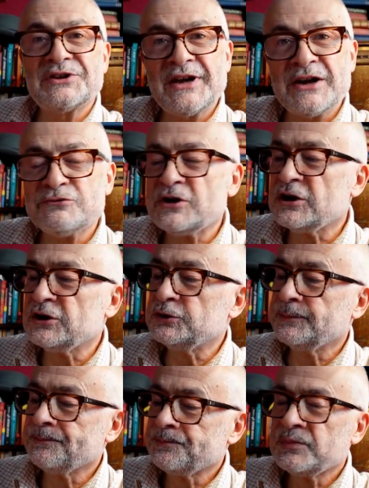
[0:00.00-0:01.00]
Arrow.
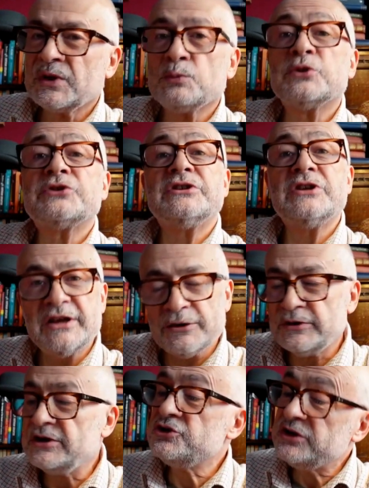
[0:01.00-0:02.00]
Wasn't, you know,
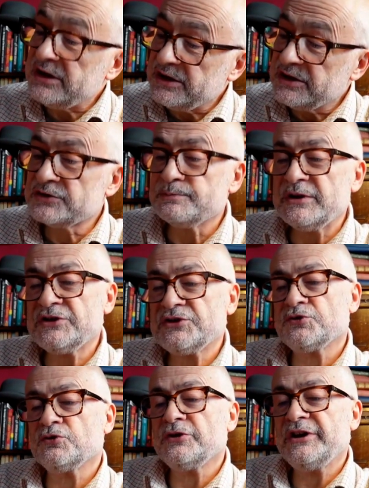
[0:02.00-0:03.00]
an ingenious
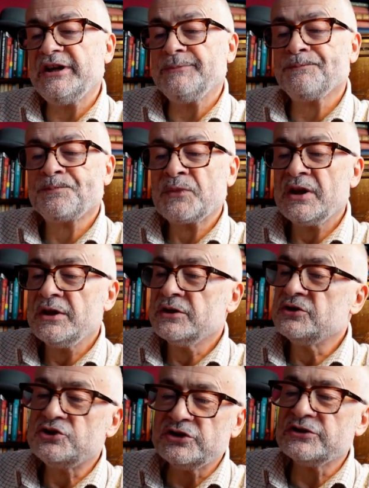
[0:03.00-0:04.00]
mystery.
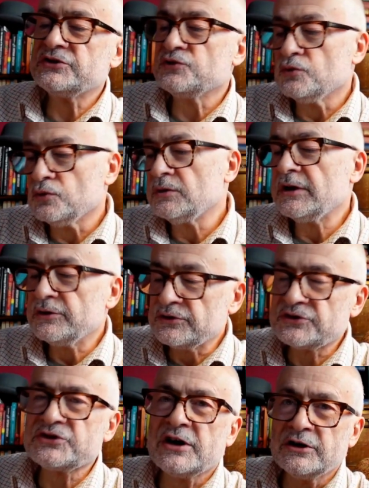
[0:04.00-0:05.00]
Just all those
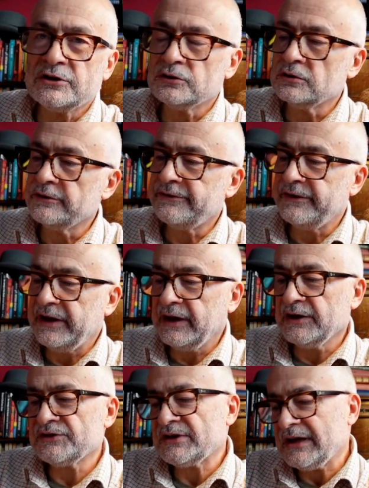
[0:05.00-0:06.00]
tonal
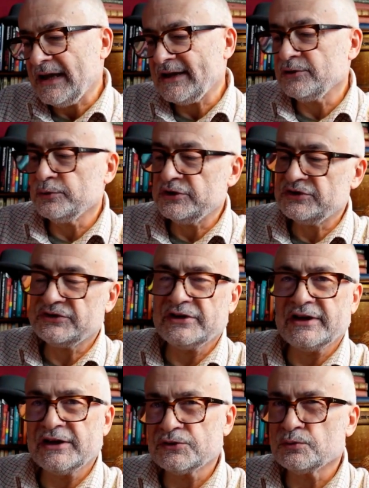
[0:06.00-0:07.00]
things and language
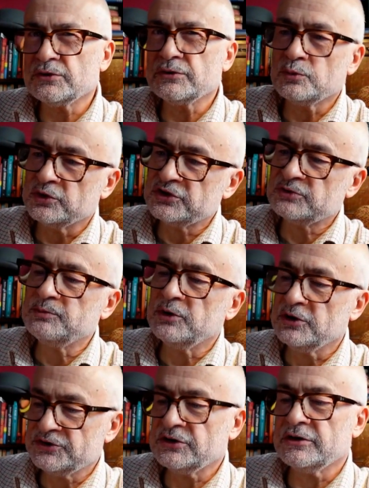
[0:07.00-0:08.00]
things were
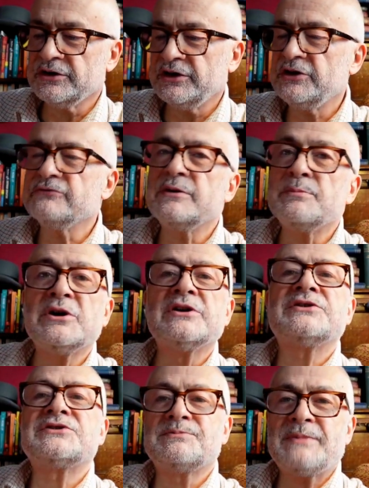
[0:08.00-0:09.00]
spot on, and you're
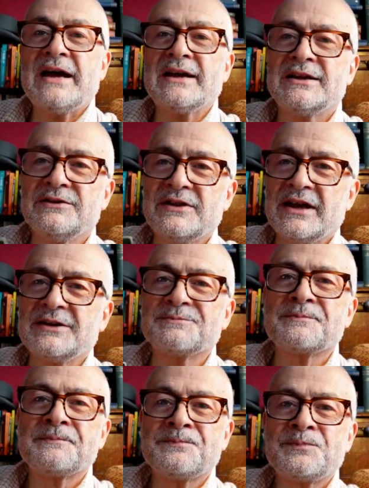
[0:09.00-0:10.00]
immersed back in that
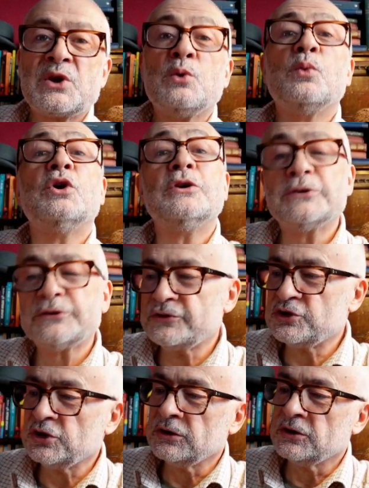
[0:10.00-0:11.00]
world of
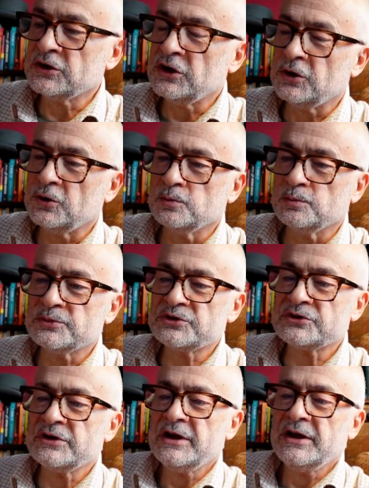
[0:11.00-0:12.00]
Sherlock
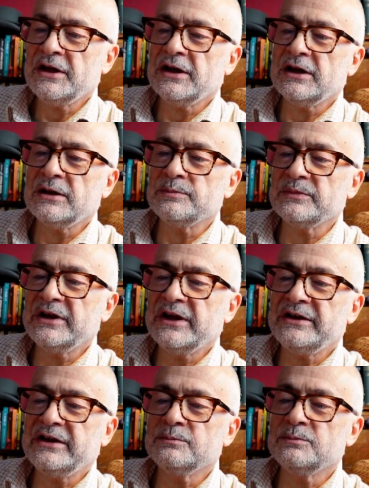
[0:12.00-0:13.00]
Holmes,
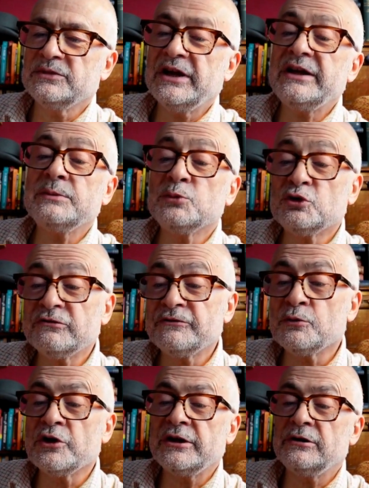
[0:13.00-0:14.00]
getting more of
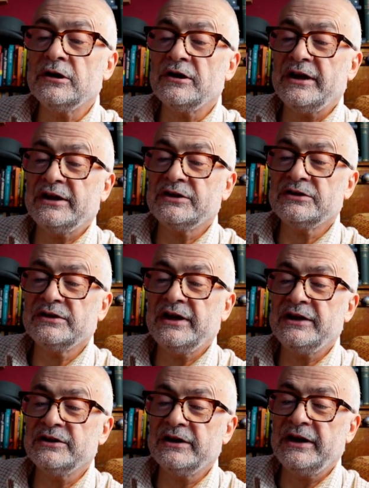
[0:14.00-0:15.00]
what you like
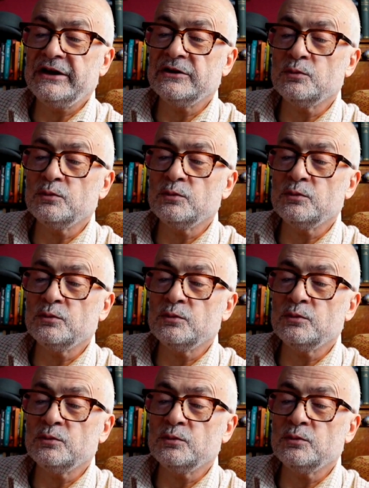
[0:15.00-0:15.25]
in a